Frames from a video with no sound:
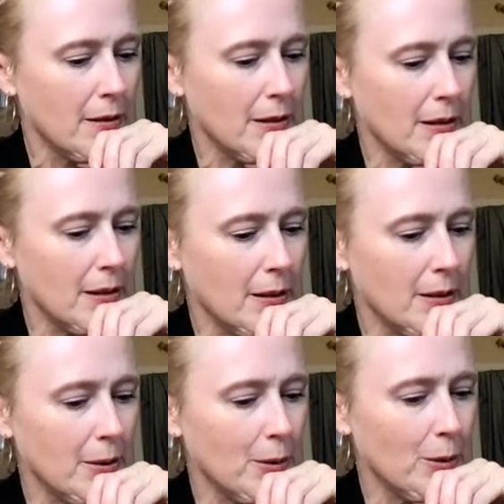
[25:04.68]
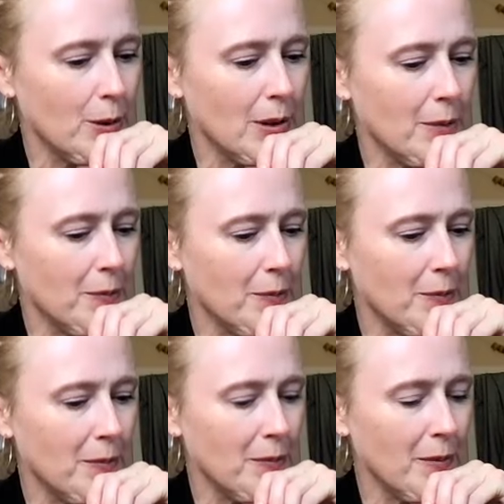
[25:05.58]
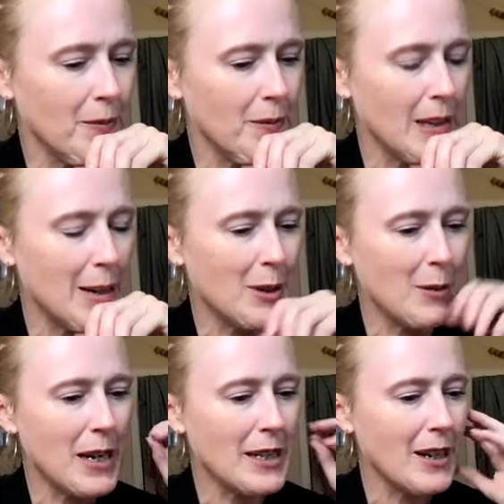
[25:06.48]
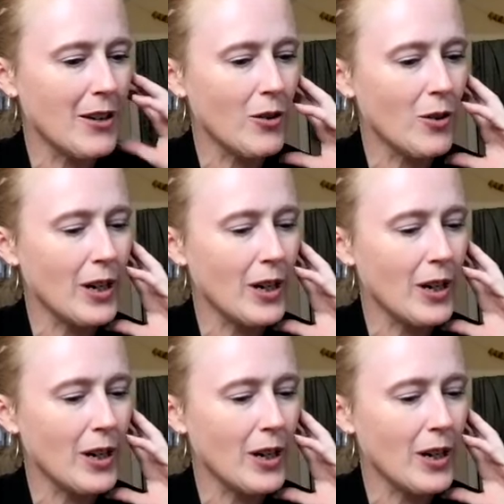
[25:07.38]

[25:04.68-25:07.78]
oh, now spacing on the